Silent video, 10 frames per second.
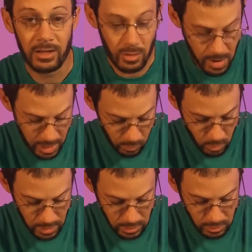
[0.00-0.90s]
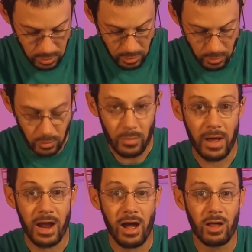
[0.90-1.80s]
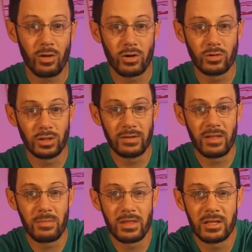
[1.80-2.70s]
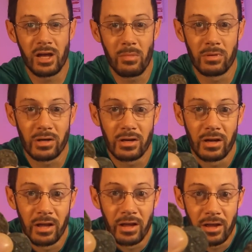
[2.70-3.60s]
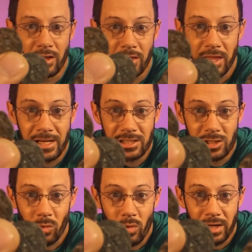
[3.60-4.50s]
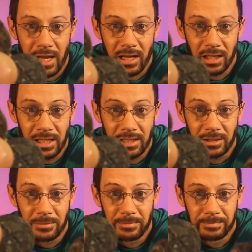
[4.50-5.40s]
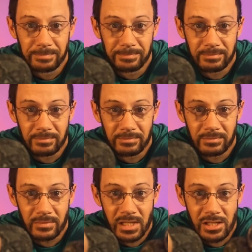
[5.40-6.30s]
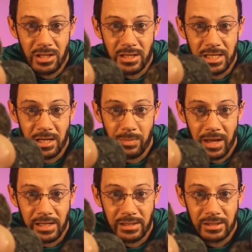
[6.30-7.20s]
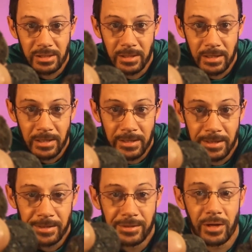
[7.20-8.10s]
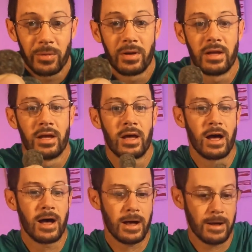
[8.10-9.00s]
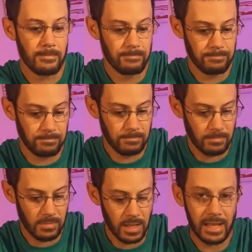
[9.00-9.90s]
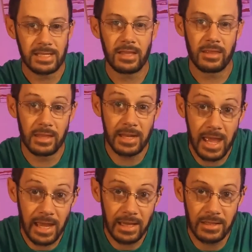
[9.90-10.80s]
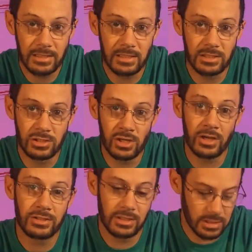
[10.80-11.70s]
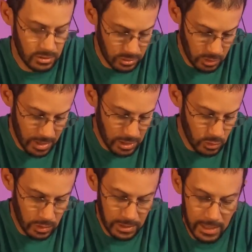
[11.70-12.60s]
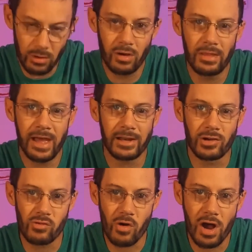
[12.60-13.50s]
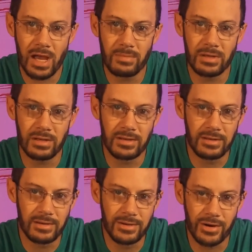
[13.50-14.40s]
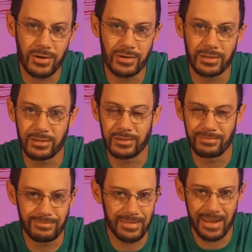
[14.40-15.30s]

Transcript: no matter what you do, no matter how long you leave them in the tumbler, they just don't want to get clean. These are the zinc pennies. So, at the end of the day, this is just so that you can get all that grime and dirt and